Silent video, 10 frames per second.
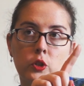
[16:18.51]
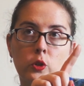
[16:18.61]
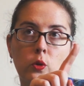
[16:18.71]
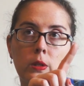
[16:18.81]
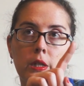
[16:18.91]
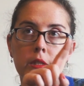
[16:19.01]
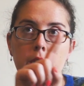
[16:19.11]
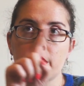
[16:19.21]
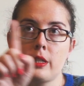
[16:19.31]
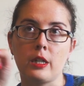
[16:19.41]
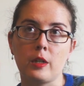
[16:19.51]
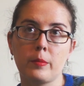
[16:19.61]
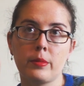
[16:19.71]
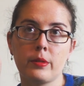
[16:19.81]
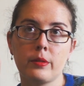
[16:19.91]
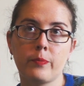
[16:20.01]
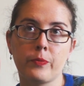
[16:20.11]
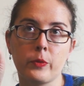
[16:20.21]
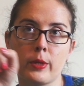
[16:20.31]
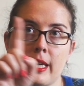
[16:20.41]
To go along the top,
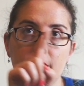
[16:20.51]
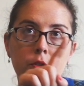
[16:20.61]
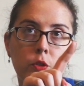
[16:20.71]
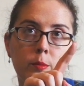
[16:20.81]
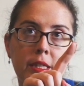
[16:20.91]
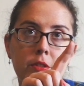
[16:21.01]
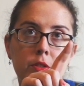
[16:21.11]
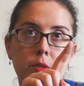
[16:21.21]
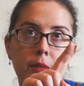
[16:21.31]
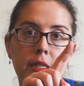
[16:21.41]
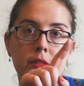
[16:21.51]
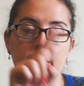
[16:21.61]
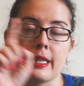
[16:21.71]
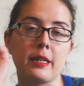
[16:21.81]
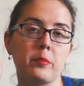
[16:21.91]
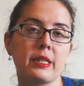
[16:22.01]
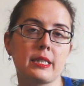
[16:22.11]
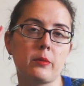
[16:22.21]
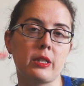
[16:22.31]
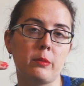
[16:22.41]
you can't do mitered squares, again,
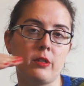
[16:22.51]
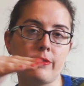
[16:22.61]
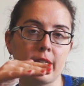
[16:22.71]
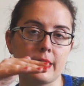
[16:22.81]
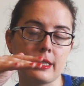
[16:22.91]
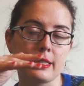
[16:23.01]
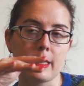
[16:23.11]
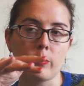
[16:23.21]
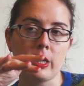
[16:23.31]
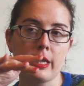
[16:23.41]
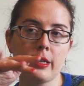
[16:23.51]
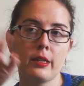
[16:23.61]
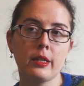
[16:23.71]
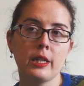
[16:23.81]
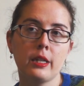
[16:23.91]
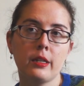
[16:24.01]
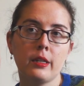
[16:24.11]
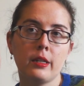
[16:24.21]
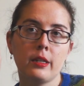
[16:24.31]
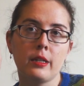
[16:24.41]
because I want them all facing the same way.
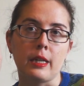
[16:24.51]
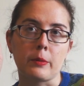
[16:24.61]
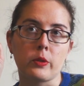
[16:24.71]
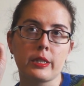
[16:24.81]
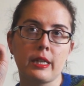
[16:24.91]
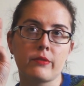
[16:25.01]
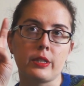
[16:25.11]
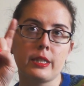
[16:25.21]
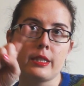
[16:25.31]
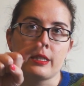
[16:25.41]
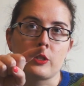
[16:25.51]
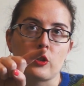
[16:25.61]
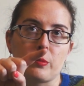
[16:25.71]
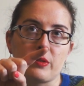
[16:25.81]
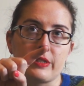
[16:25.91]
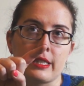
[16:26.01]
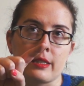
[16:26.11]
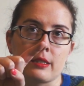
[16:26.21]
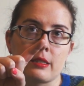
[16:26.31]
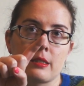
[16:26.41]
I'm going to have to knit a strip of
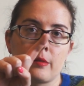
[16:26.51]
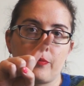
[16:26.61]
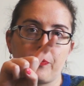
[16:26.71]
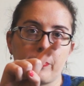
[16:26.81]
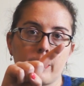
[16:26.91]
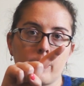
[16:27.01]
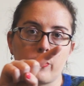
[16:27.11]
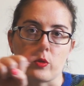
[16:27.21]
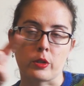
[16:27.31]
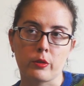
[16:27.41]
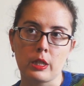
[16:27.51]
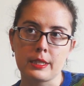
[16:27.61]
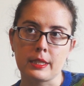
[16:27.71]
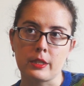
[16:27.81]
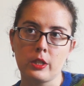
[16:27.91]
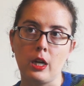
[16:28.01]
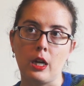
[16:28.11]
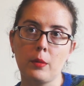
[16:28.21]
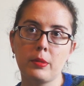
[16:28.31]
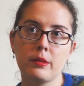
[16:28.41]
6 for across the
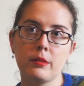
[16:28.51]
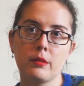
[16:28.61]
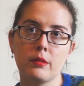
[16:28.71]
top.